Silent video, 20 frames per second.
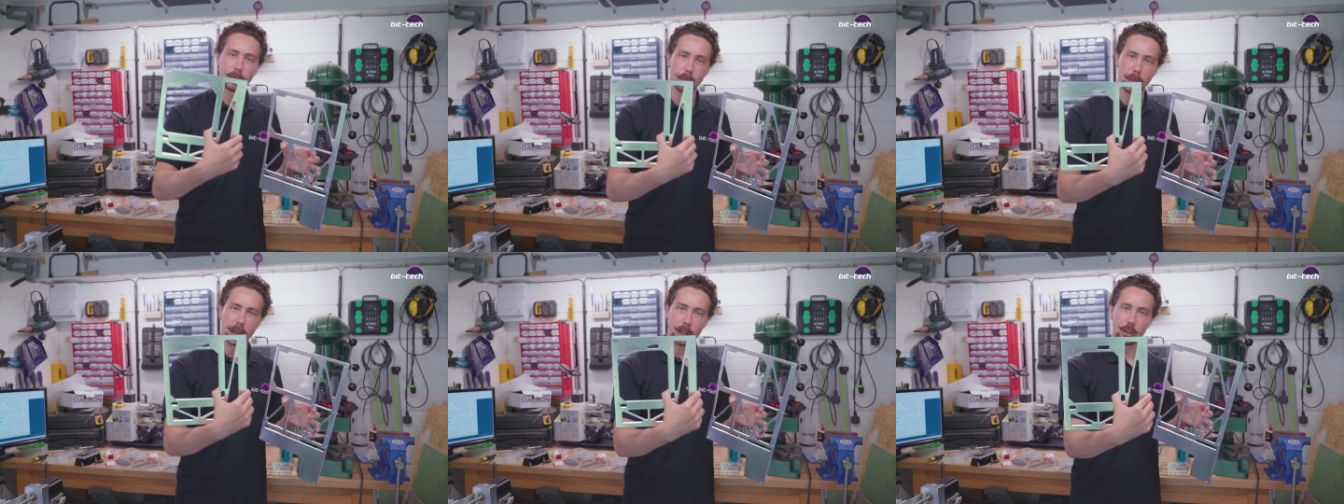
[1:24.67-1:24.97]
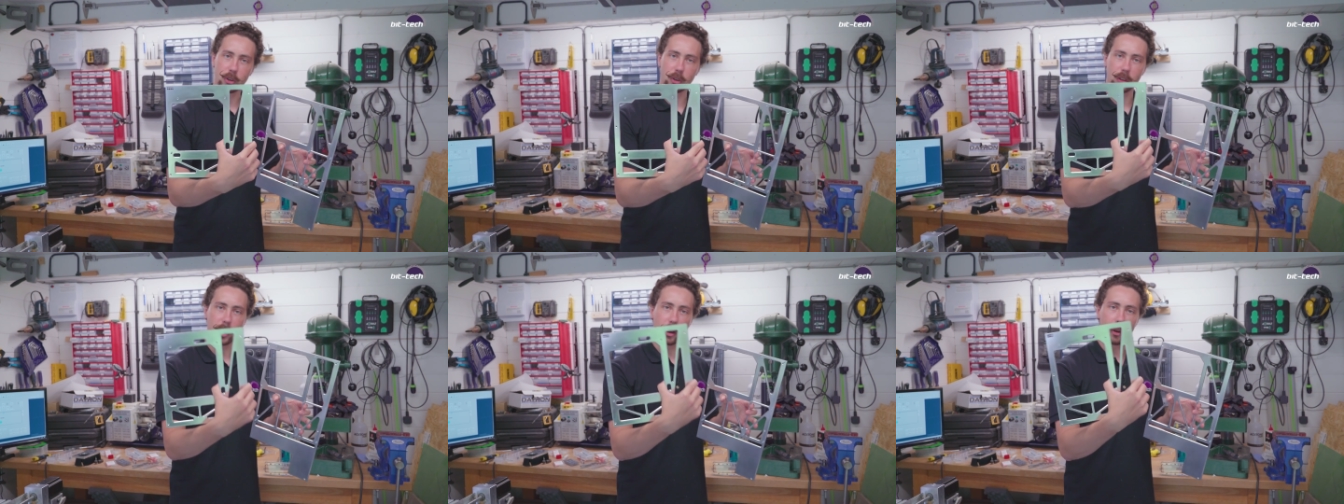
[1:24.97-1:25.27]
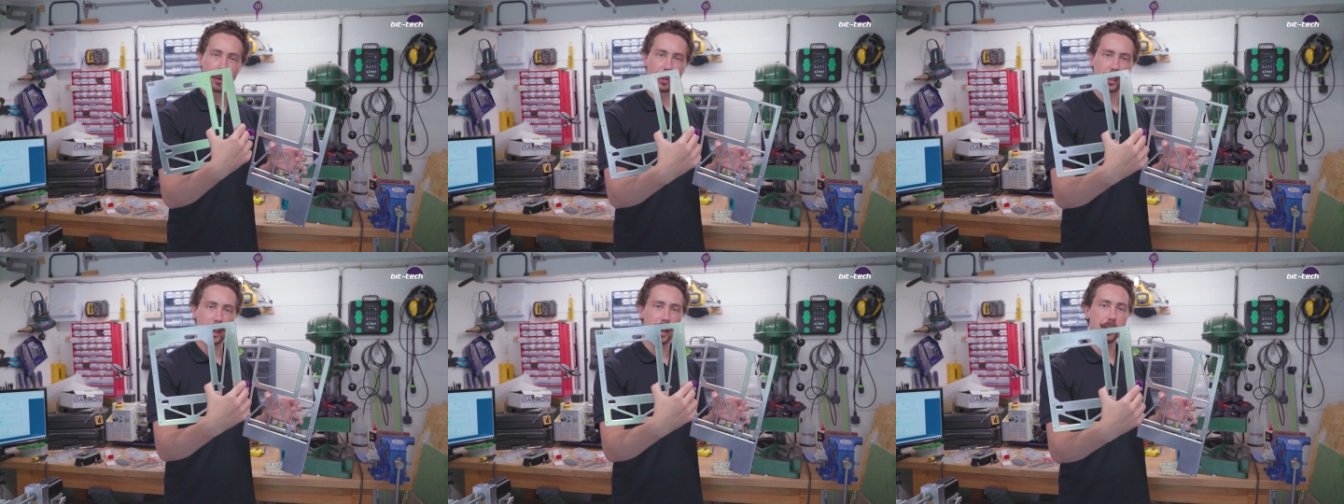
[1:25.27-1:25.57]
made sure that
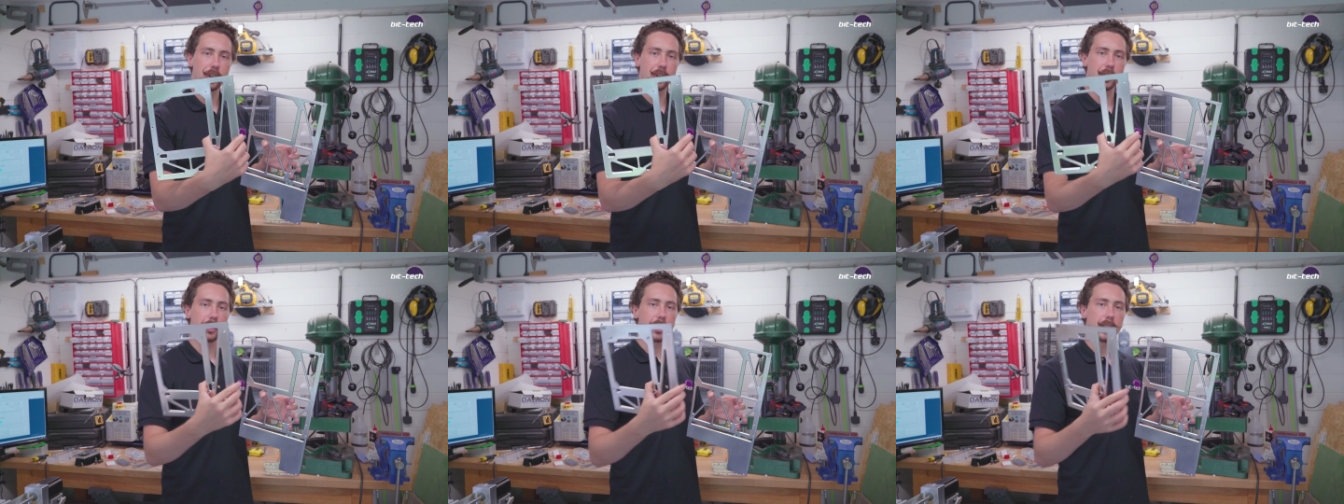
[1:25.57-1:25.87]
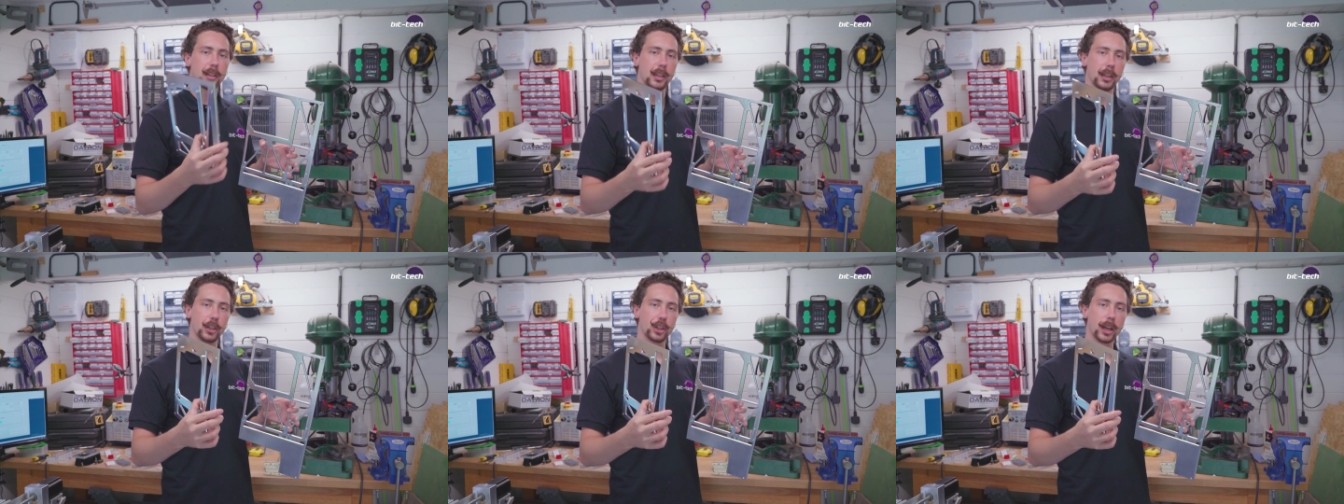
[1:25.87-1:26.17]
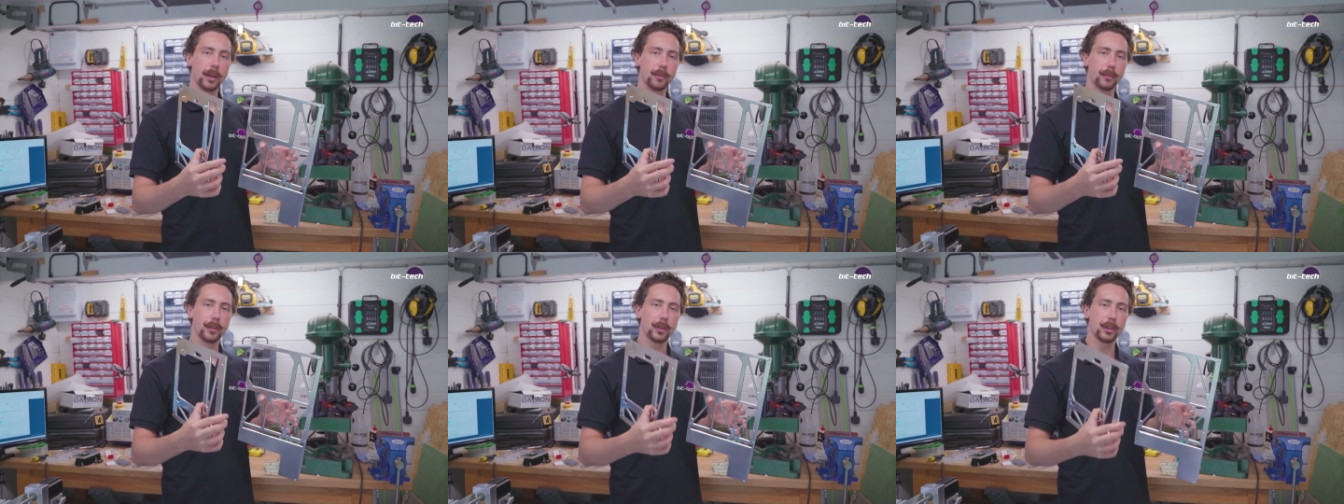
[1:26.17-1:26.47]
all the edges are nicely
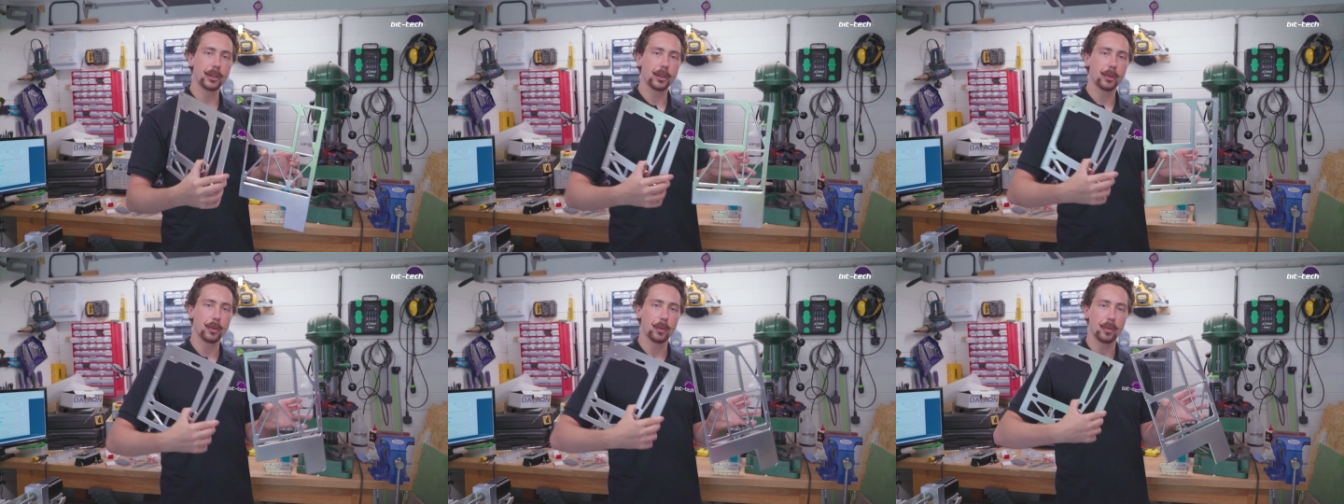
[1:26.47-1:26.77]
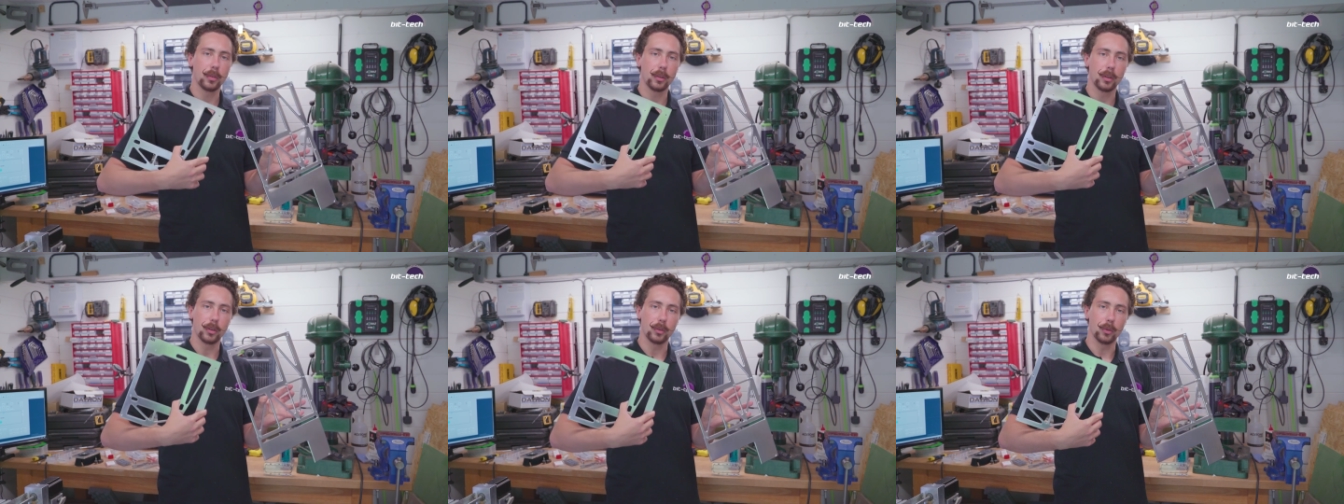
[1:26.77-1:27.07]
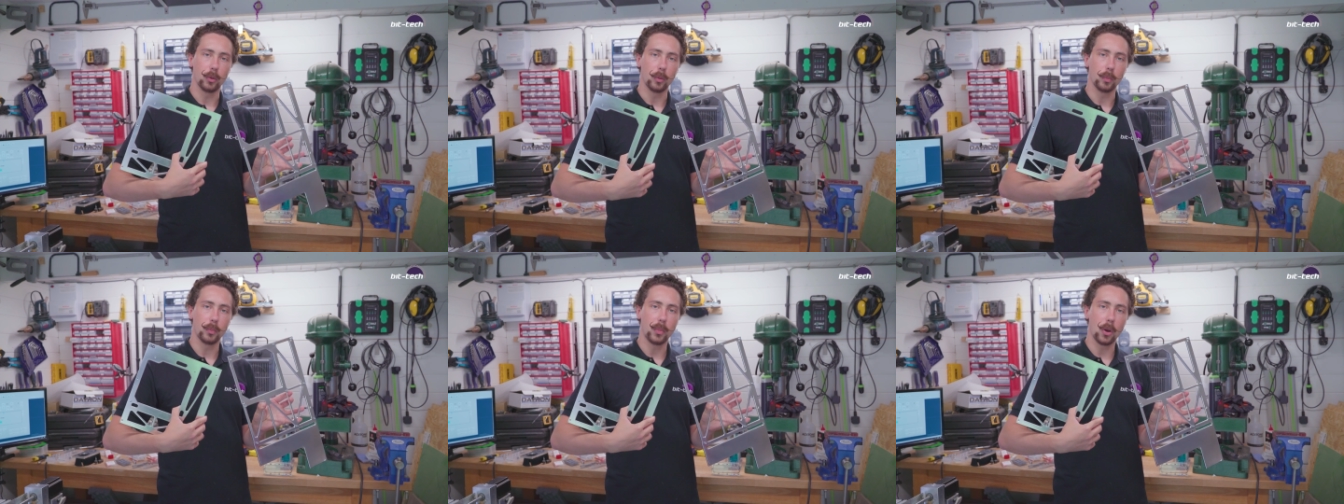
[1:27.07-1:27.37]
chamfered,
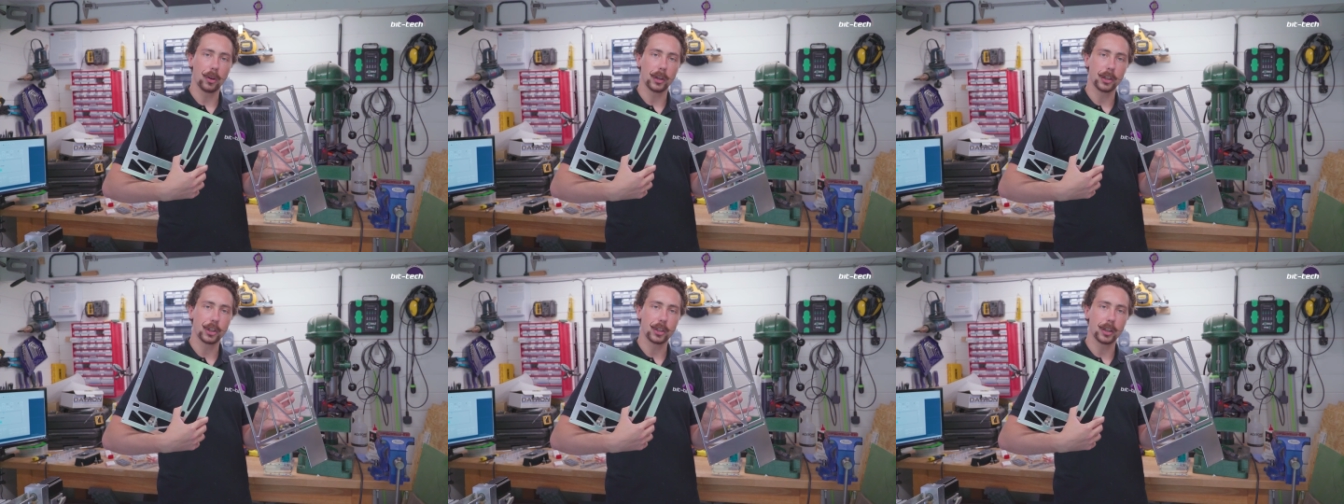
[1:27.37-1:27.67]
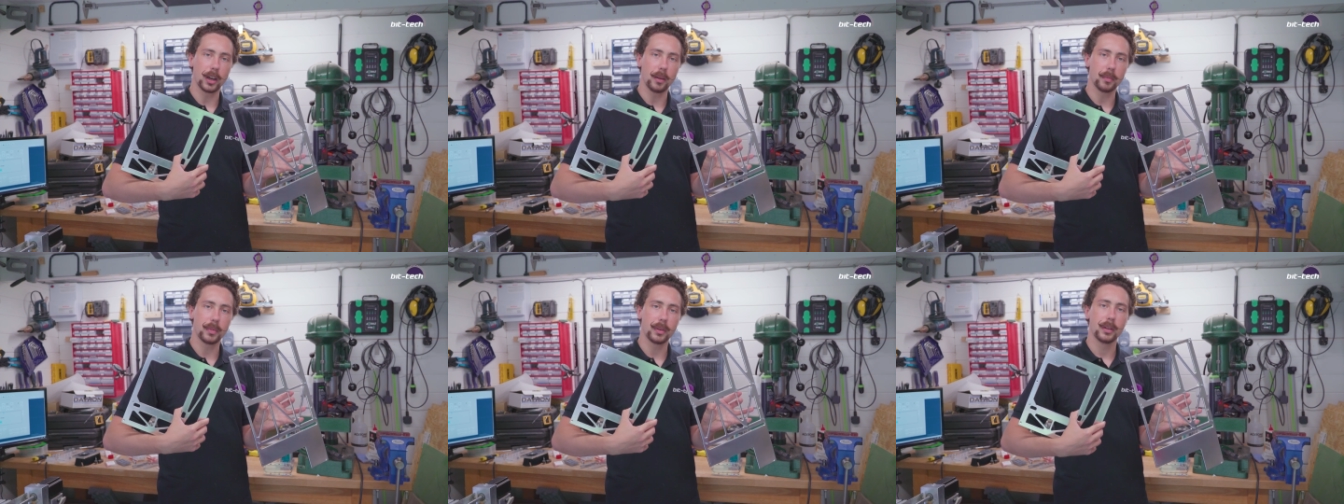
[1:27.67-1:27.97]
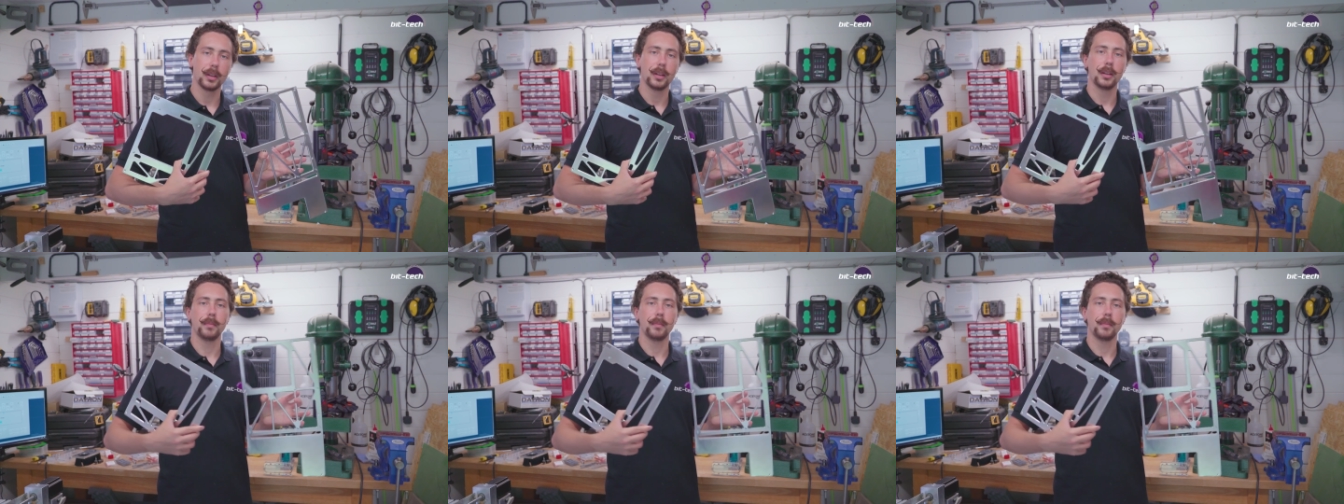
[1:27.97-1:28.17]
all polished up.